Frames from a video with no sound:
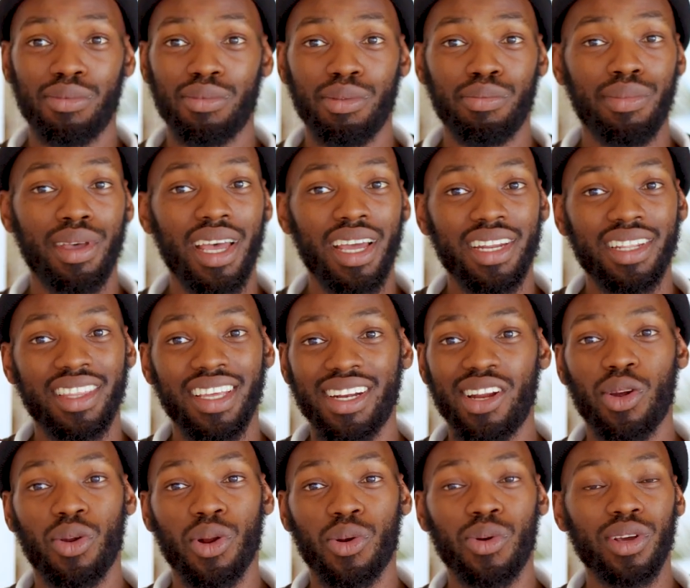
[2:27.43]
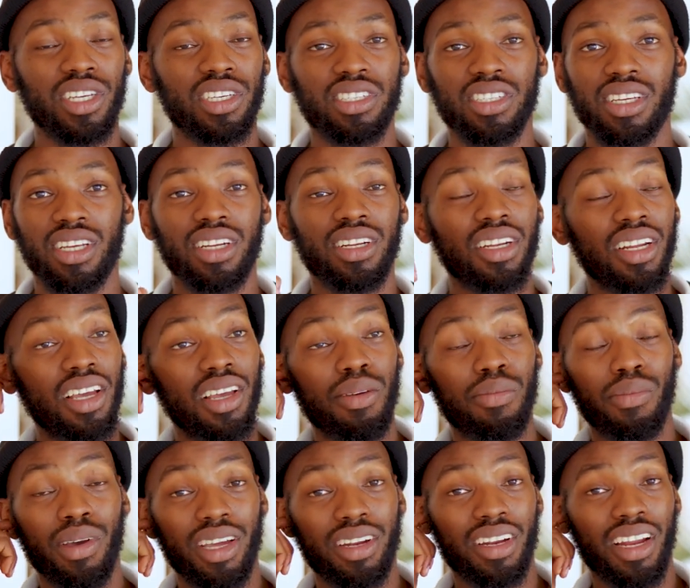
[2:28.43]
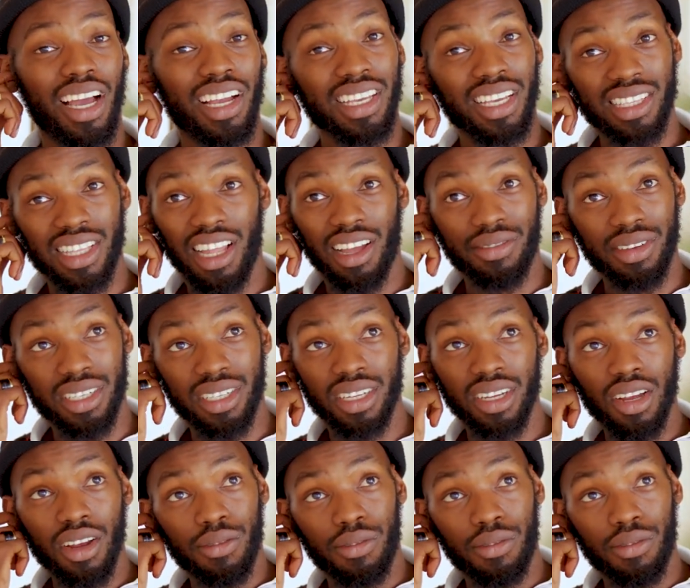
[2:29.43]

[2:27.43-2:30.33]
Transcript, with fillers: from the bed, the decoration, man, I just love it.